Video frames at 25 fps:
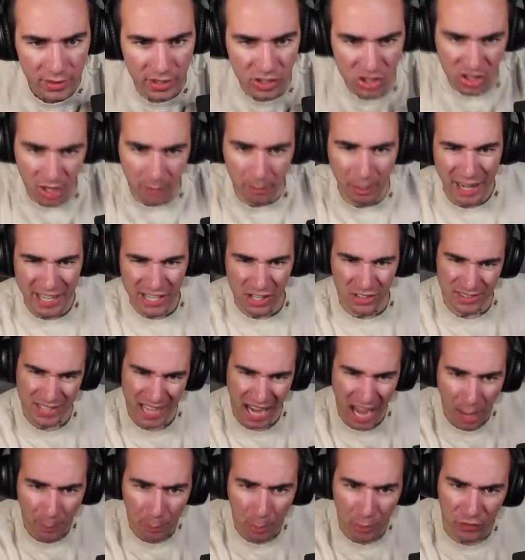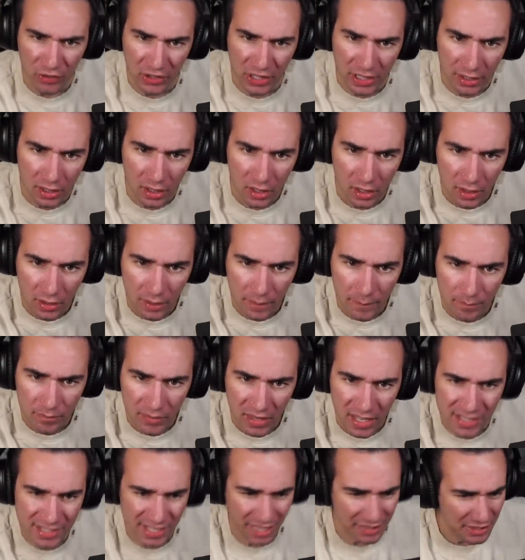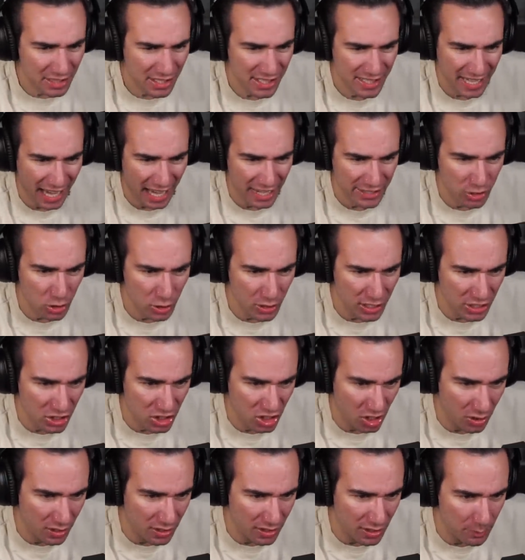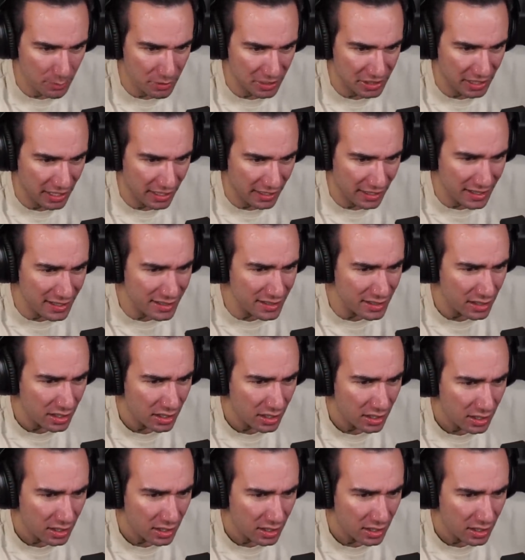There's somebody on top of it. Is that the statue they showed in the beginning?